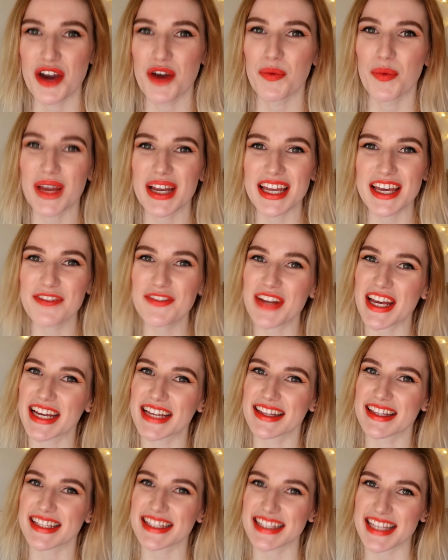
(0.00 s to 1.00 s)
We lived
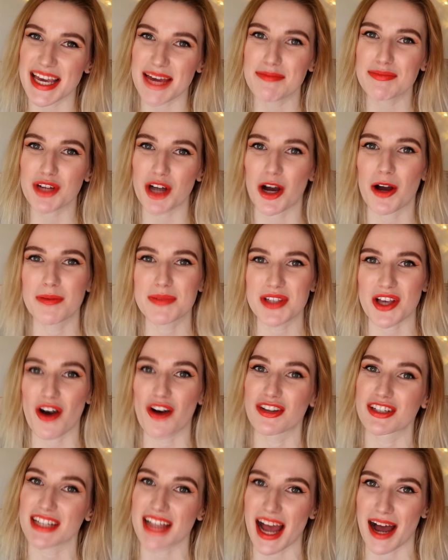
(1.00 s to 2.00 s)
in the same dorms
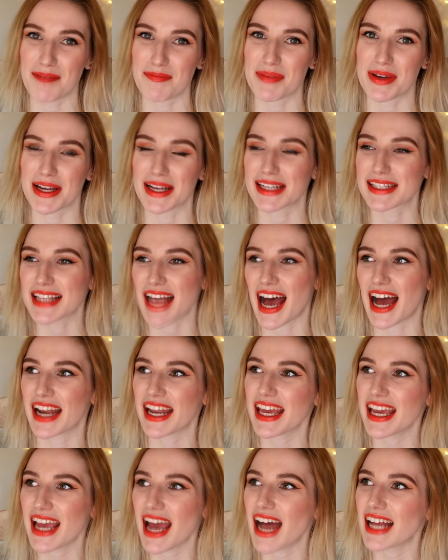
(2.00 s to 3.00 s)
on campus,
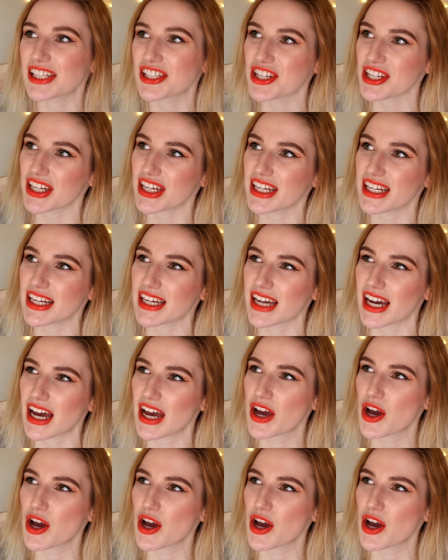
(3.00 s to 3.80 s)
and he actually